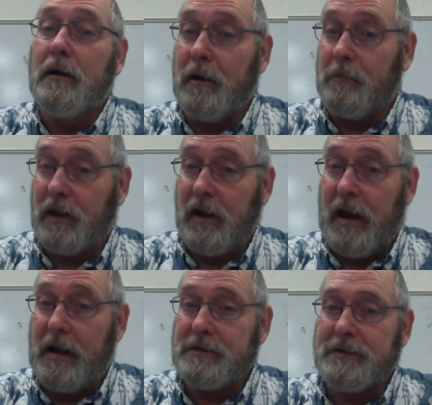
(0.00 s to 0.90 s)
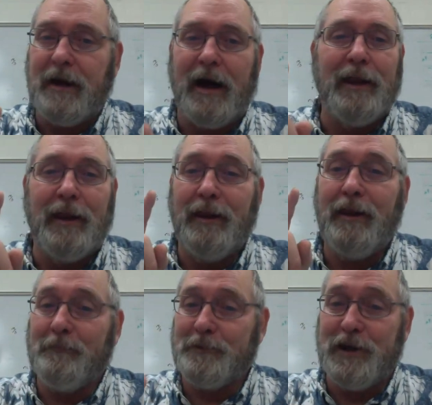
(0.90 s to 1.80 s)
Come to class. I
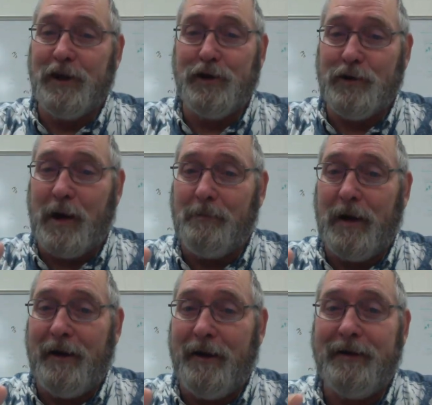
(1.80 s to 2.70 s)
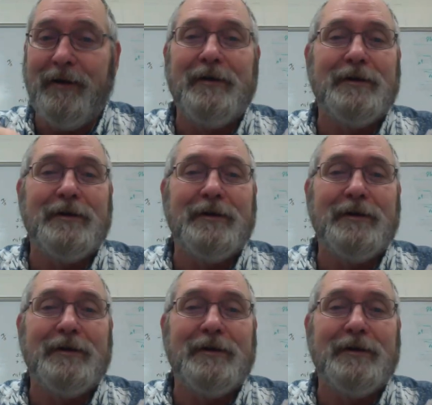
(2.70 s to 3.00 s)
love seeing you drop by.